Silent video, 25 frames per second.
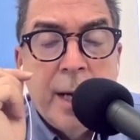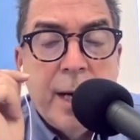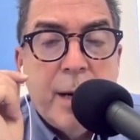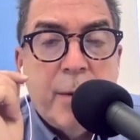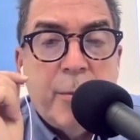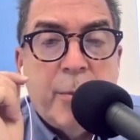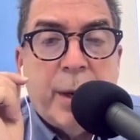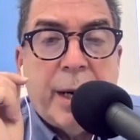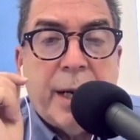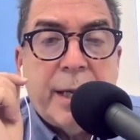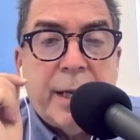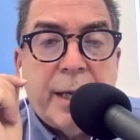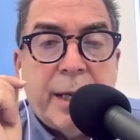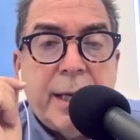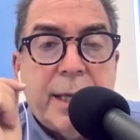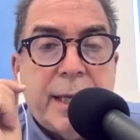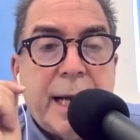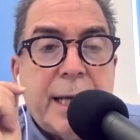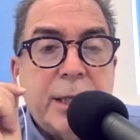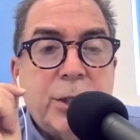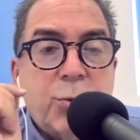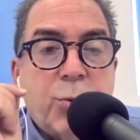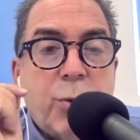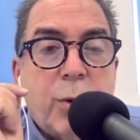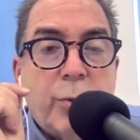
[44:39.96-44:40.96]
But I think
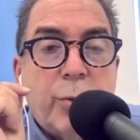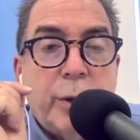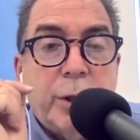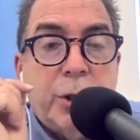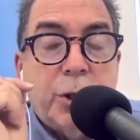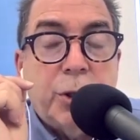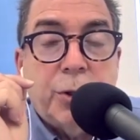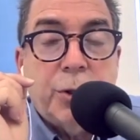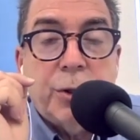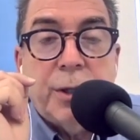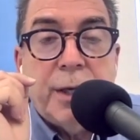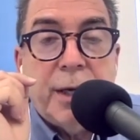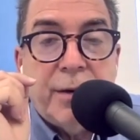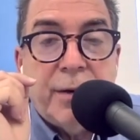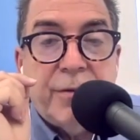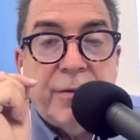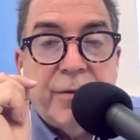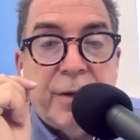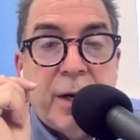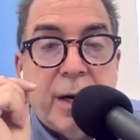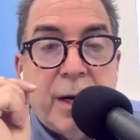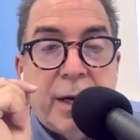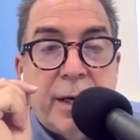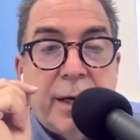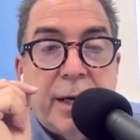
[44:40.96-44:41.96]
that's what we should have
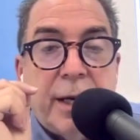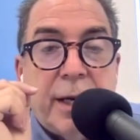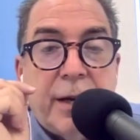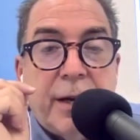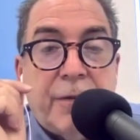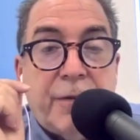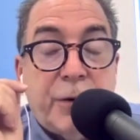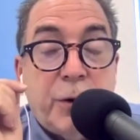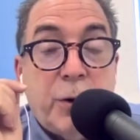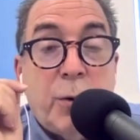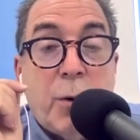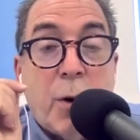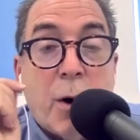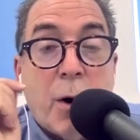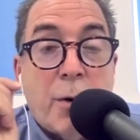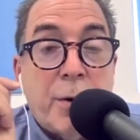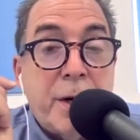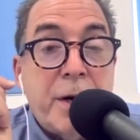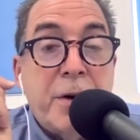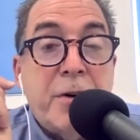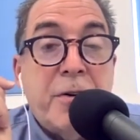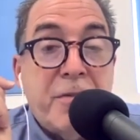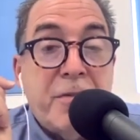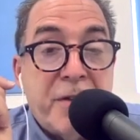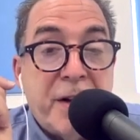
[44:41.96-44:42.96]
done if you are an
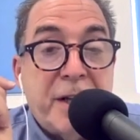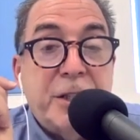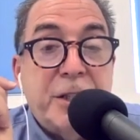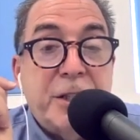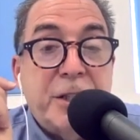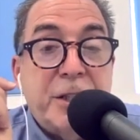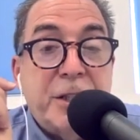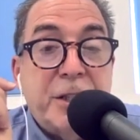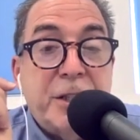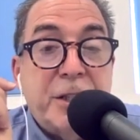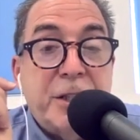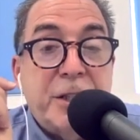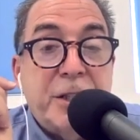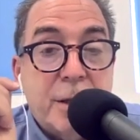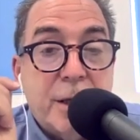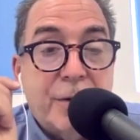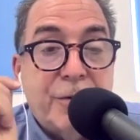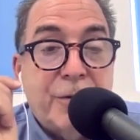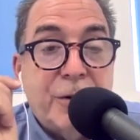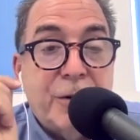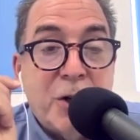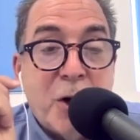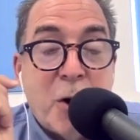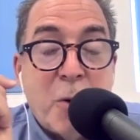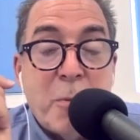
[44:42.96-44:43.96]
interventionist.
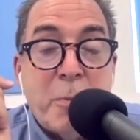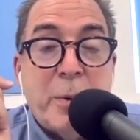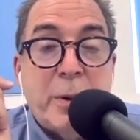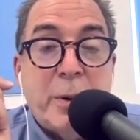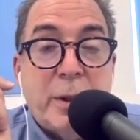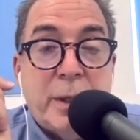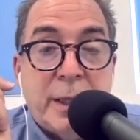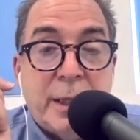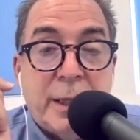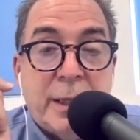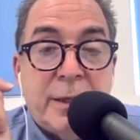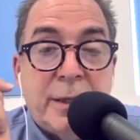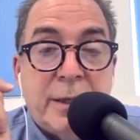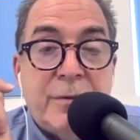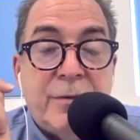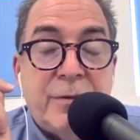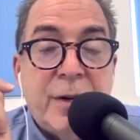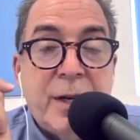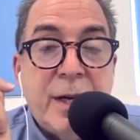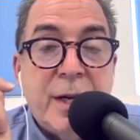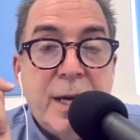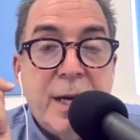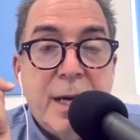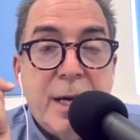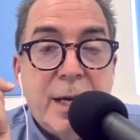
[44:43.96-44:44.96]
If you don't believe
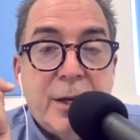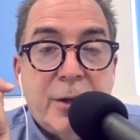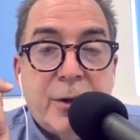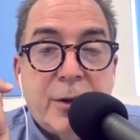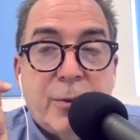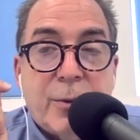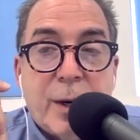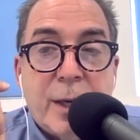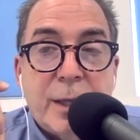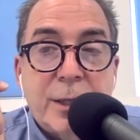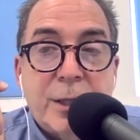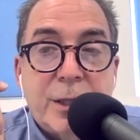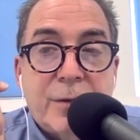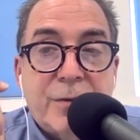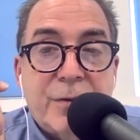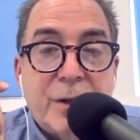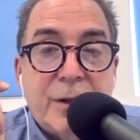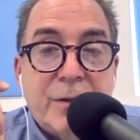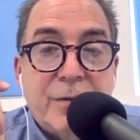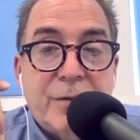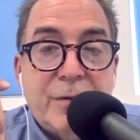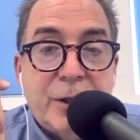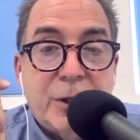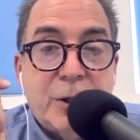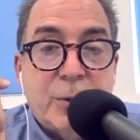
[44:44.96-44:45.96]
in the rights of
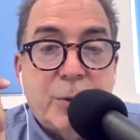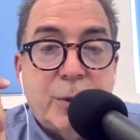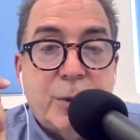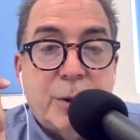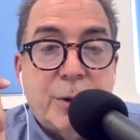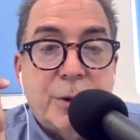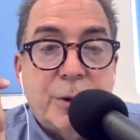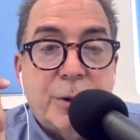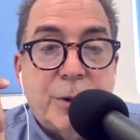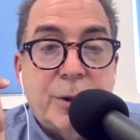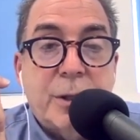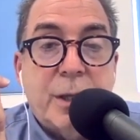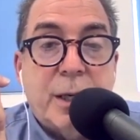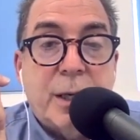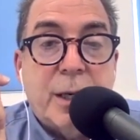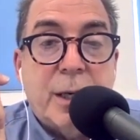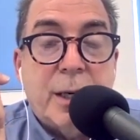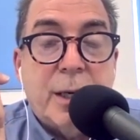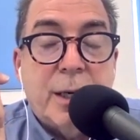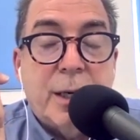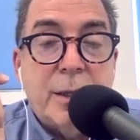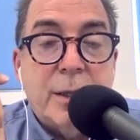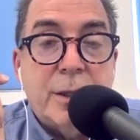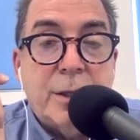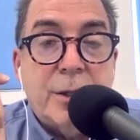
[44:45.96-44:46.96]
individuals
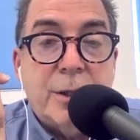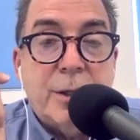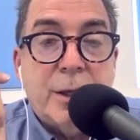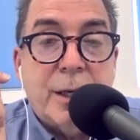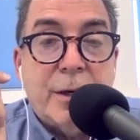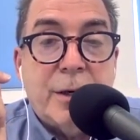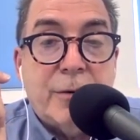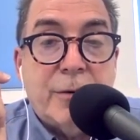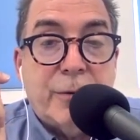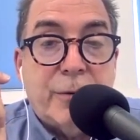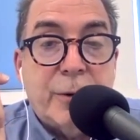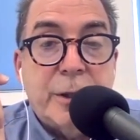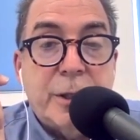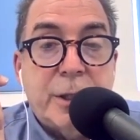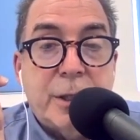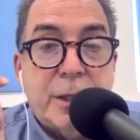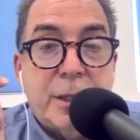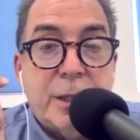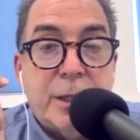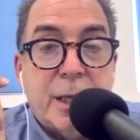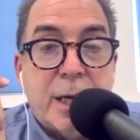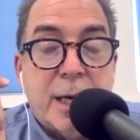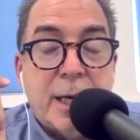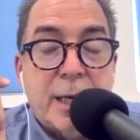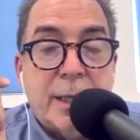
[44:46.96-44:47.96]
in a free
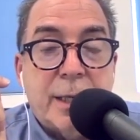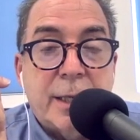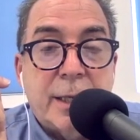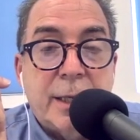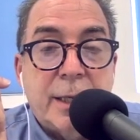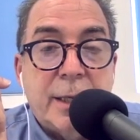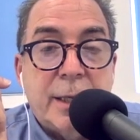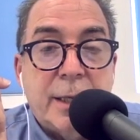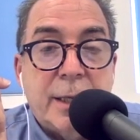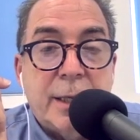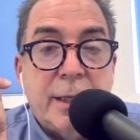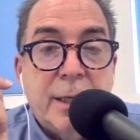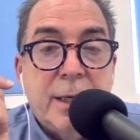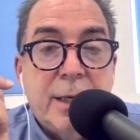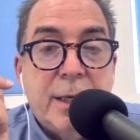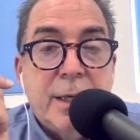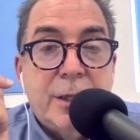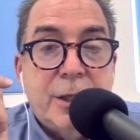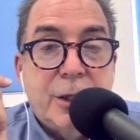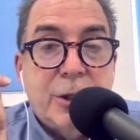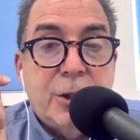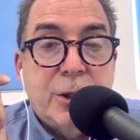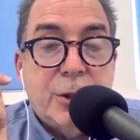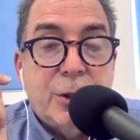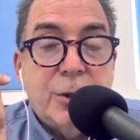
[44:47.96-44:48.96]
society
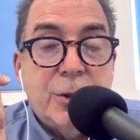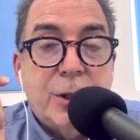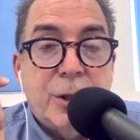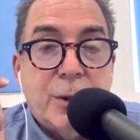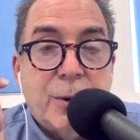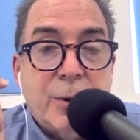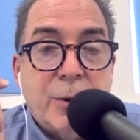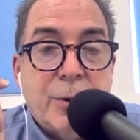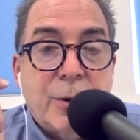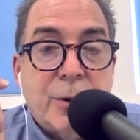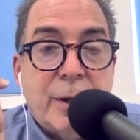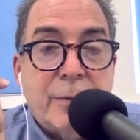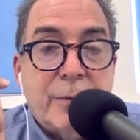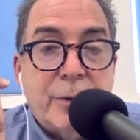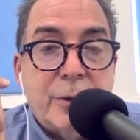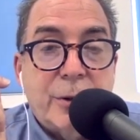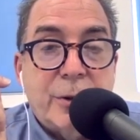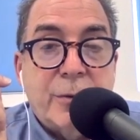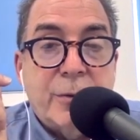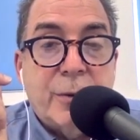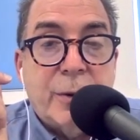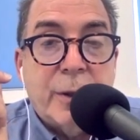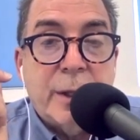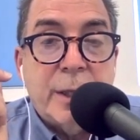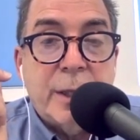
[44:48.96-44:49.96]
to choose their own levels
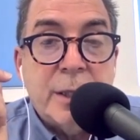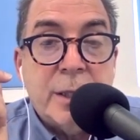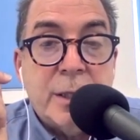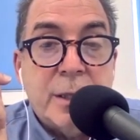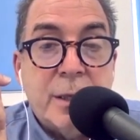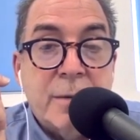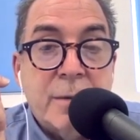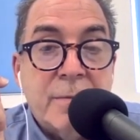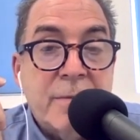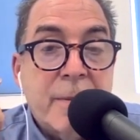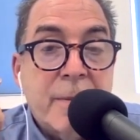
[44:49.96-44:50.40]
of risk,